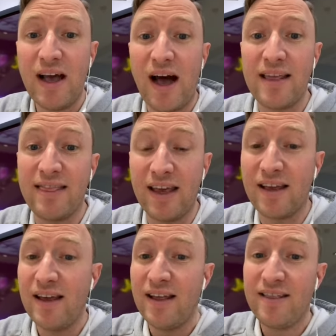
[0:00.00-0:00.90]
I think
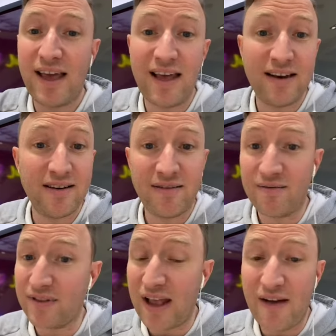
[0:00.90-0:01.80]
that
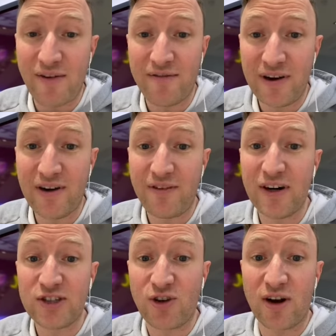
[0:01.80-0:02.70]
they have a very, very
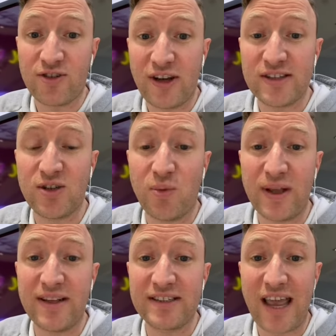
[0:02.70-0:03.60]
strong chance to win
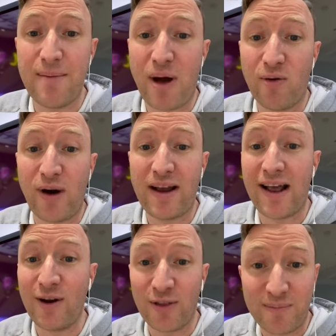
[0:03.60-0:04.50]
this game outright. I
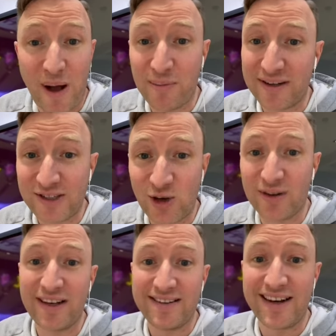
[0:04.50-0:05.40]
know the public
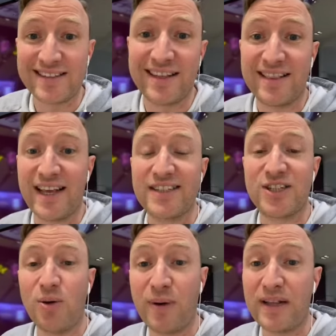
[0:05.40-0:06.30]
certainly doesn't think
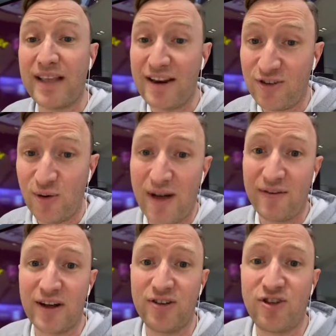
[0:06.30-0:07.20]
so, but they do have a
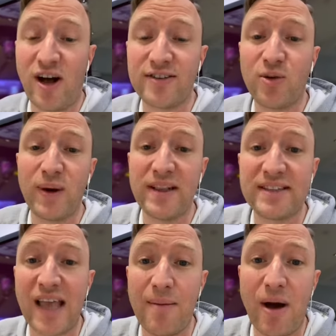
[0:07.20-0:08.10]
good shot to win this
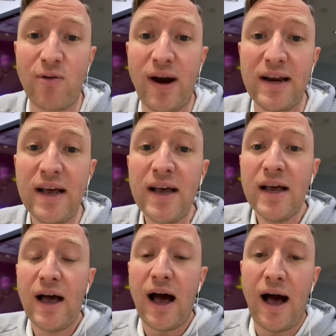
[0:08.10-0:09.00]
game outright.
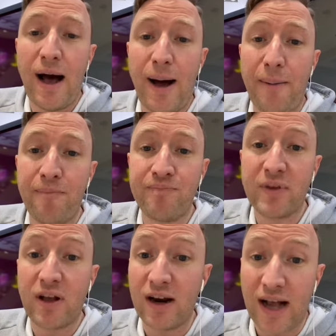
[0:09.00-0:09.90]

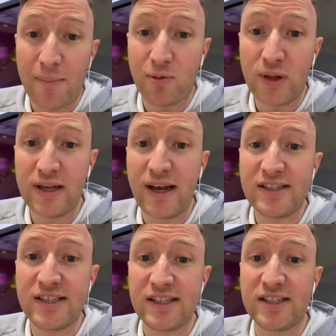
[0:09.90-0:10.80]
Got a couple really
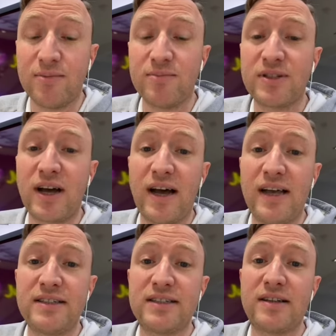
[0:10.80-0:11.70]
nice systems,
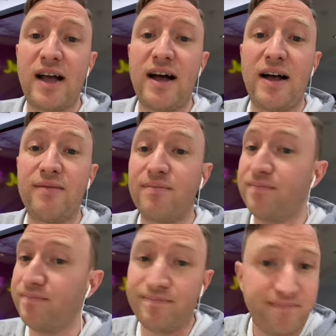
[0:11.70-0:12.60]
guys.
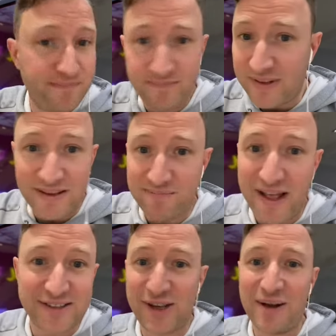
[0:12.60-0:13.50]

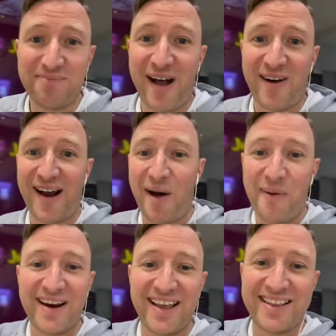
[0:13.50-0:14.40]
That's it. All right, I
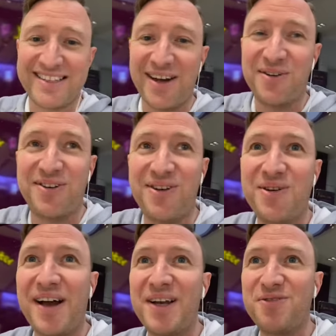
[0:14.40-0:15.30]
want to get this out to you
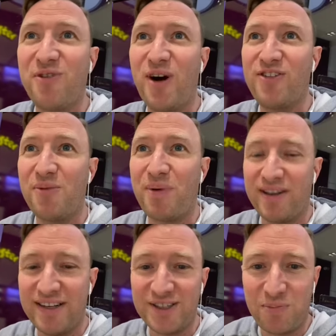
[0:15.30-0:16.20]
guys before I jump on
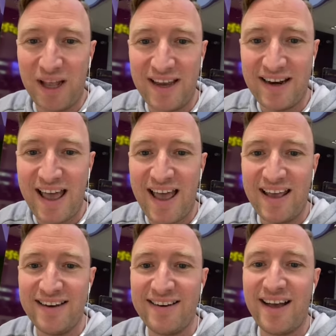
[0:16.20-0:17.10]
this plane,
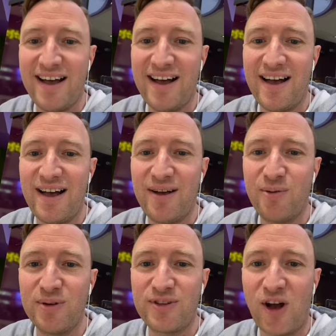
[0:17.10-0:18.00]
and
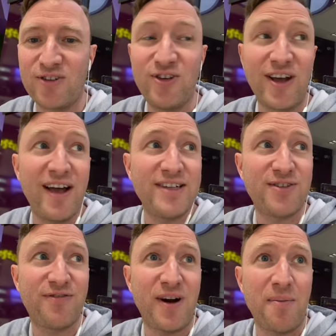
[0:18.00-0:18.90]
we'll talk to you guys
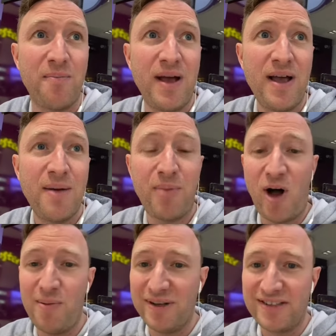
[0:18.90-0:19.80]
from
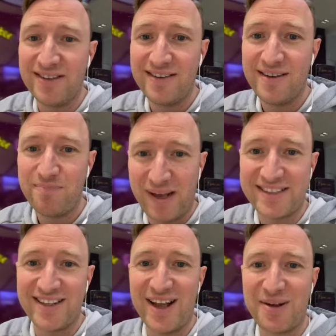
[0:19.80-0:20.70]
Bahamas.
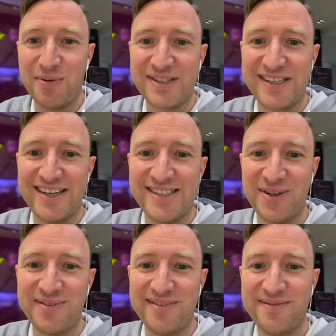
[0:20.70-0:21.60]
Best of luck, and we'll see you soon.